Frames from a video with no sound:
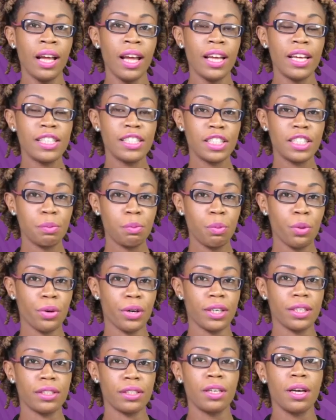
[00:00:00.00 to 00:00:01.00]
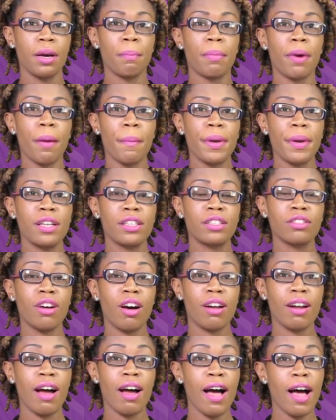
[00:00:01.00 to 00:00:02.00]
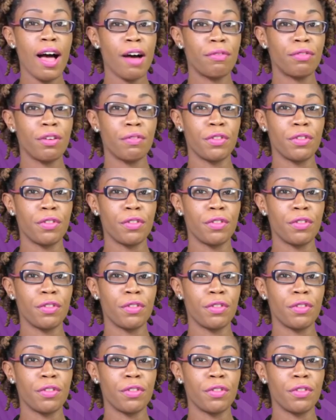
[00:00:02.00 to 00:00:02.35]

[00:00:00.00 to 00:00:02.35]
In sports, Barbados got half